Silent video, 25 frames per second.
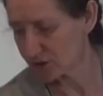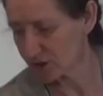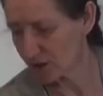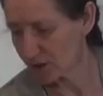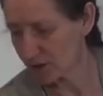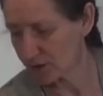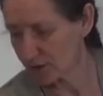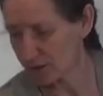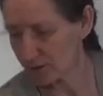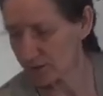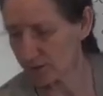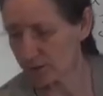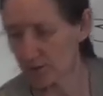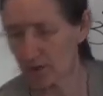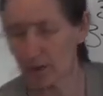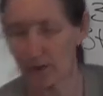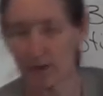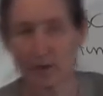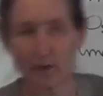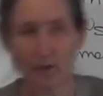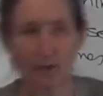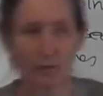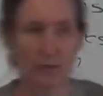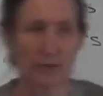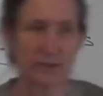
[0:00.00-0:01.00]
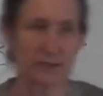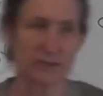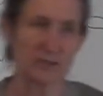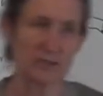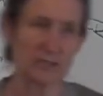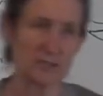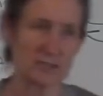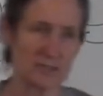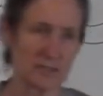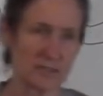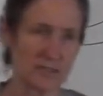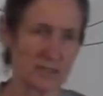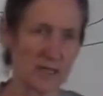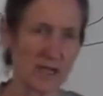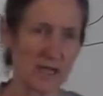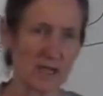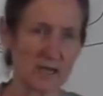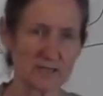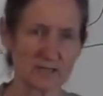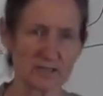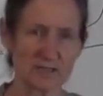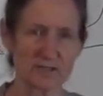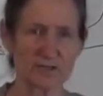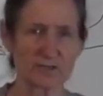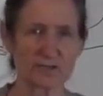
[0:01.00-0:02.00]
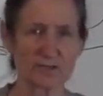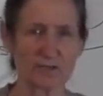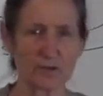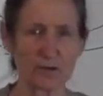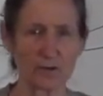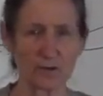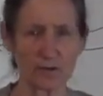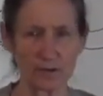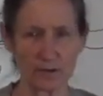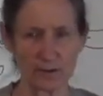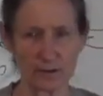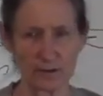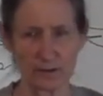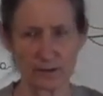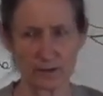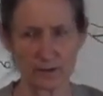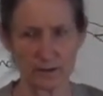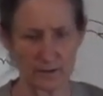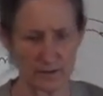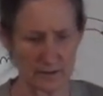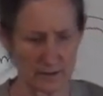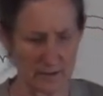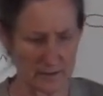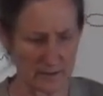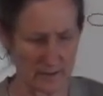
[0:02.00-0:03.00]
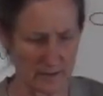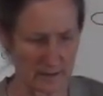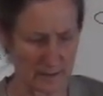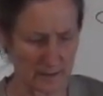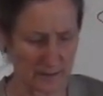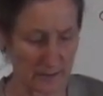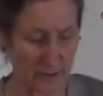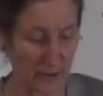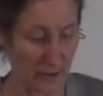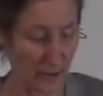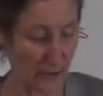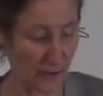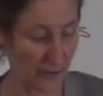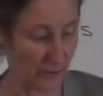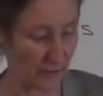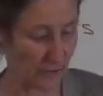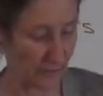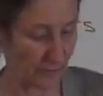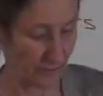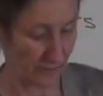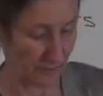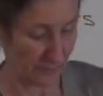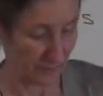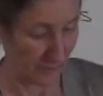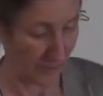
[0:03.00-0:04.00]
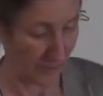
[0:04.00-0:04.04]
show you, which is a castor oil, no,